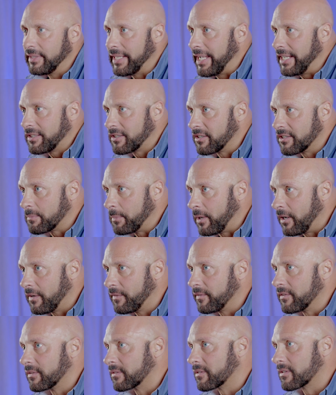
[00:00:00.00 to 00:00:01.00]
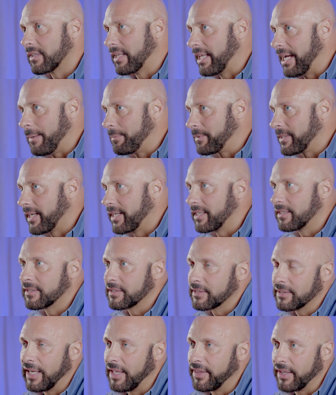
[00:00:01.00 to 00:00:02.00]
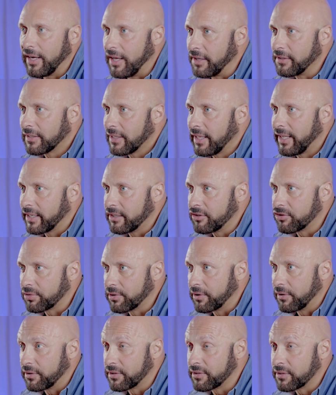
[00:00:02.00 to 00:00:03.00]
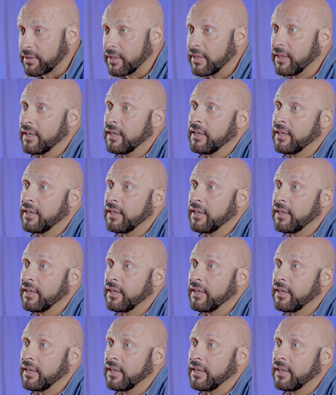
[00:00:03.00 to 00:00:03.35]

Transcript: Nature's marvels, lab tests, and the underlying truths.